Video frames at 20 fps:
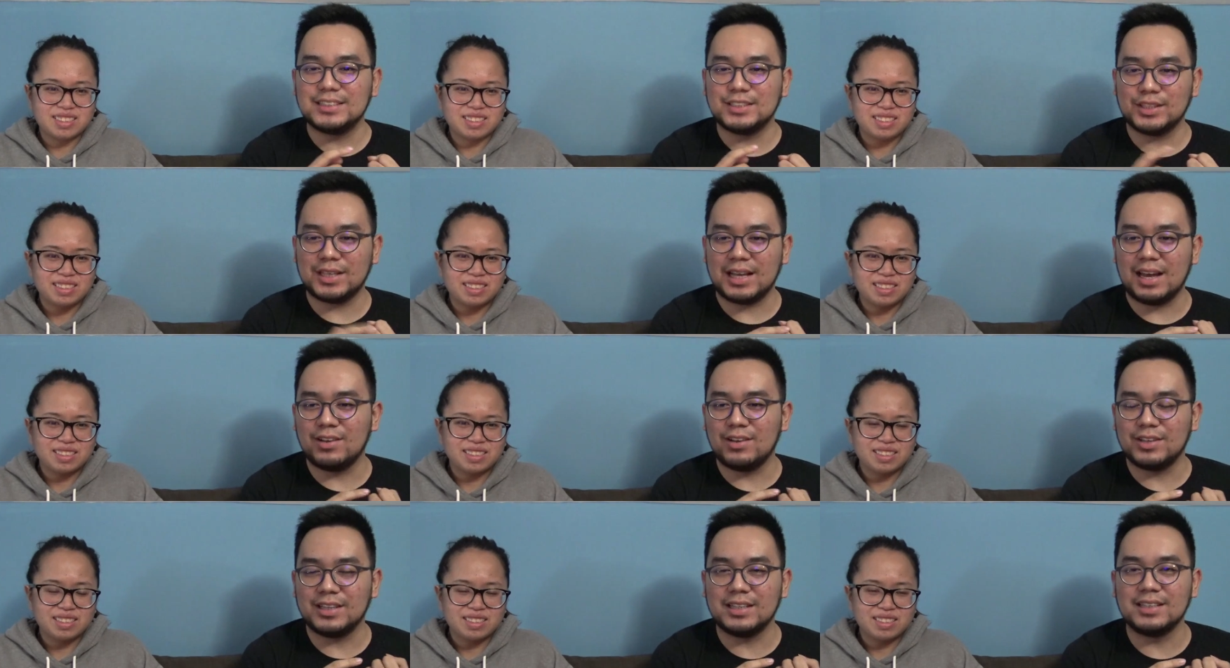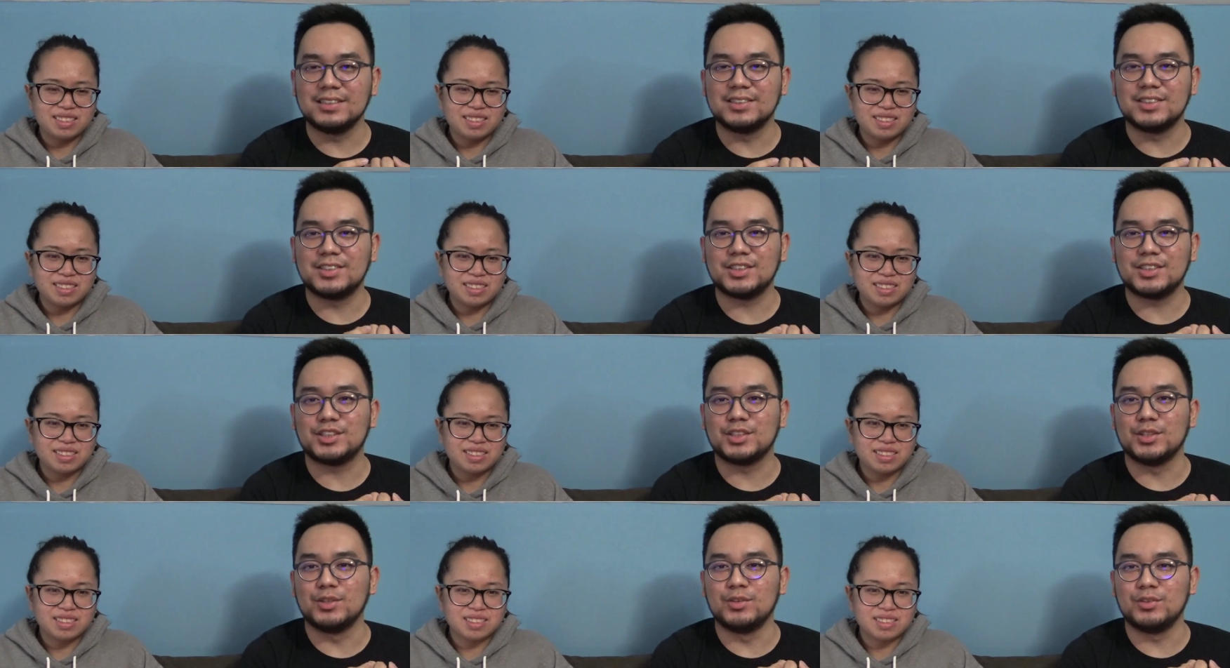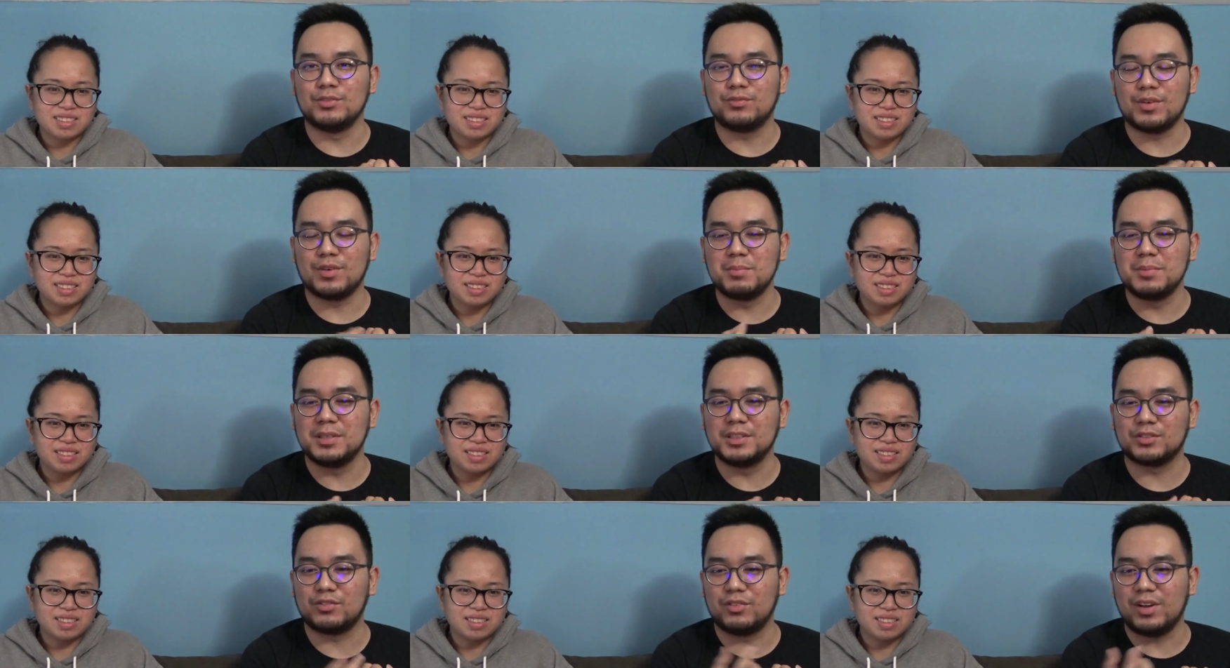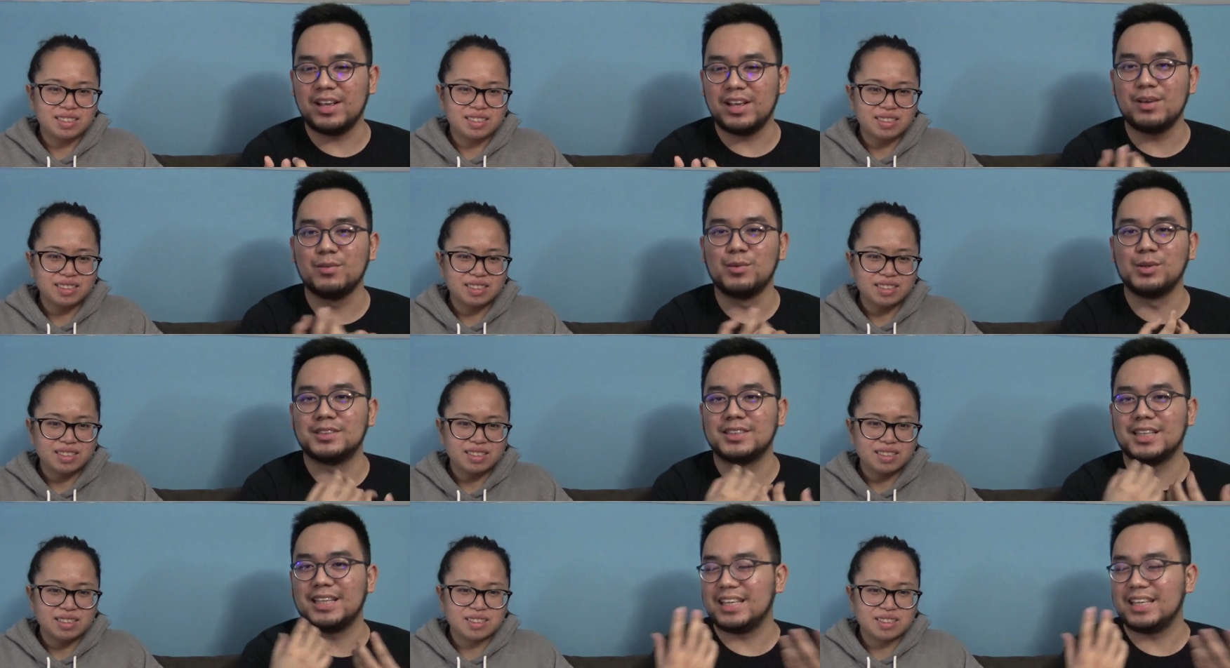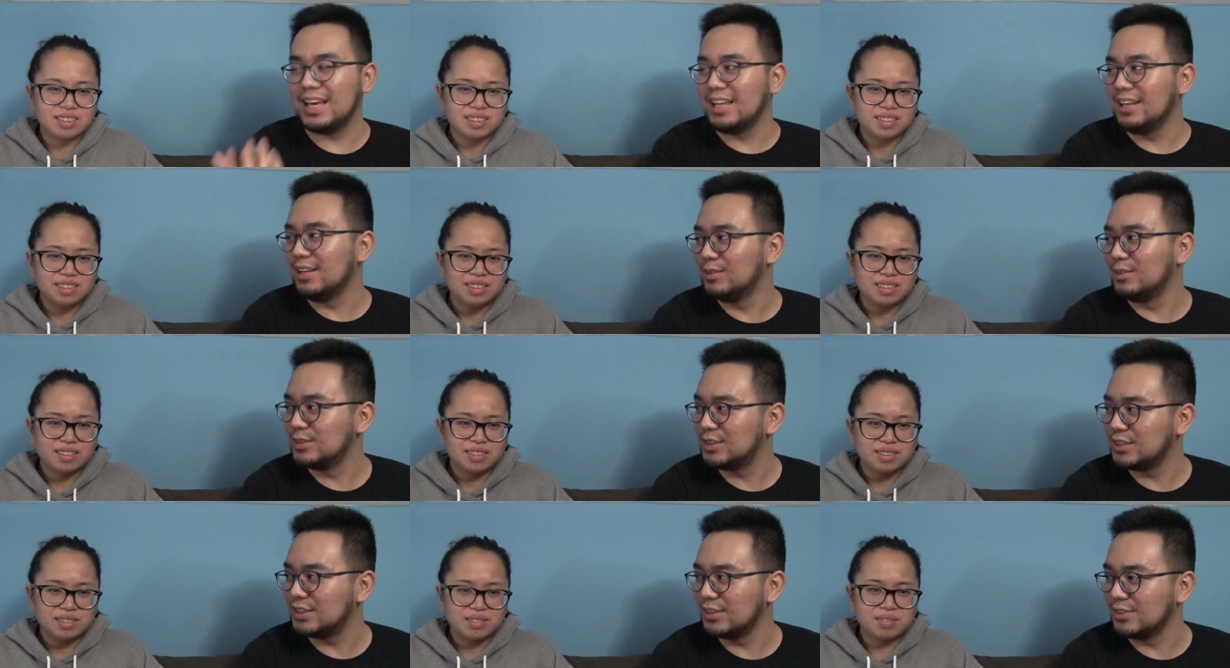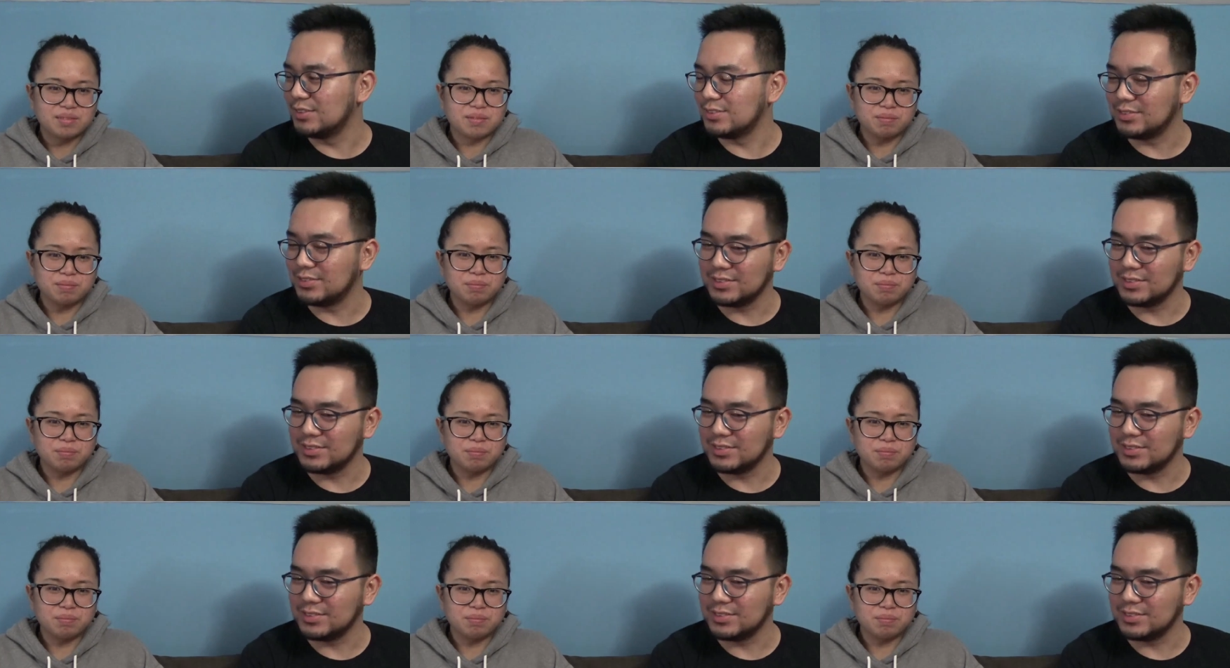Speaker 1: took out his suit from his ring, it was a yellow suit.